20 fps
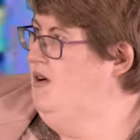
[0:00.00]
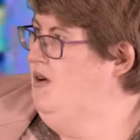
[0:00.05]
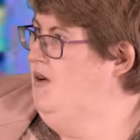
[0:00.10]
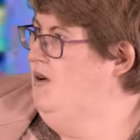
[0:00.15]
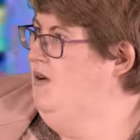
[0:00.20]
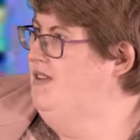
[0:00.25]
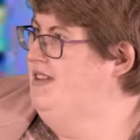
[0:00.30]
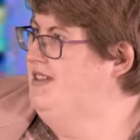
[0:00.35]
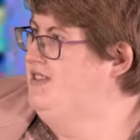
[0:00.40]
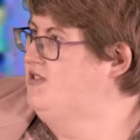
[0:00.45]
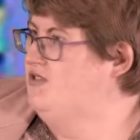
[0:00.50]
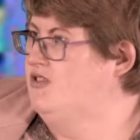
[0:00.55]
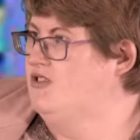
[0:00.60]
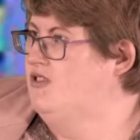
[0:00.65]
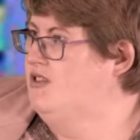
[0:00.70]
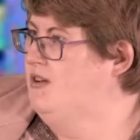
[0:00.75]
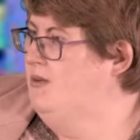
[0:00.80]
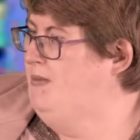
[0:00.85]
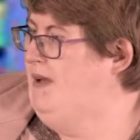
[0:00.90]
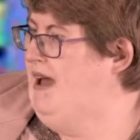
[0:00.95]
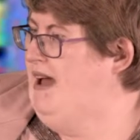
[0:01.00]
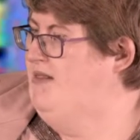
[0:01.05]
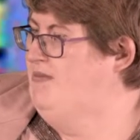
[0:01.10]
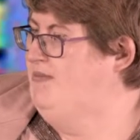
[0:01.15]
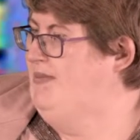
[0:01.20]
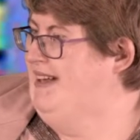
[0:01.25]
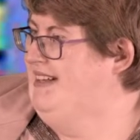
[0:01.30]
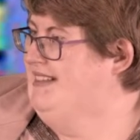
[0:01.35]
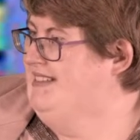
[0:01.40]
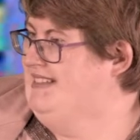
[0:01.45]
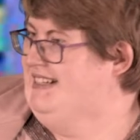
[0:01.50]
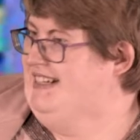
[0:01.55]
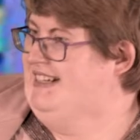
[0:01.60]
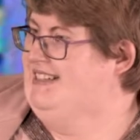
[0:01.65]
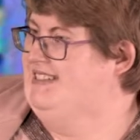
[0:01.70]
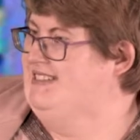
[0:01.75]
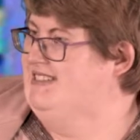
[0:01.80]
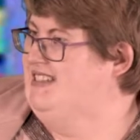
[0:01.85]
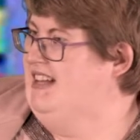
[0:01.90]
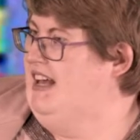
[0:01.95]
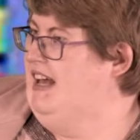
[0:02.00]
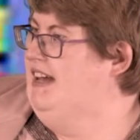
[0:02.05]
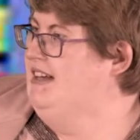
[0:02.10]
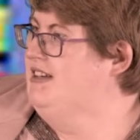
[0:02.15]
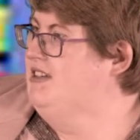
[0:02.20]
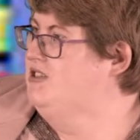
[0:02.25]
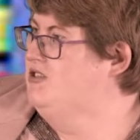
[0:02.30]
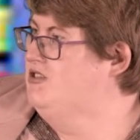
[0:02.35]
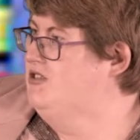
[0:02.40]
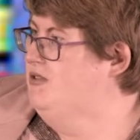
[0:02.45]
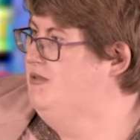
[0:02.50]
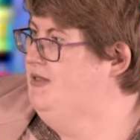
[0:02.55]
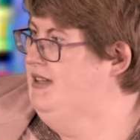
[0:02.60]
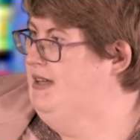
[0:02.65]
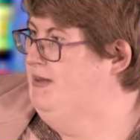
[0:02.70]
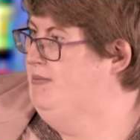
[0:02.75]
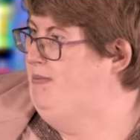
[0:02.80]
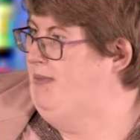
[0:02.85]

All this talk about biscuits, I could do with a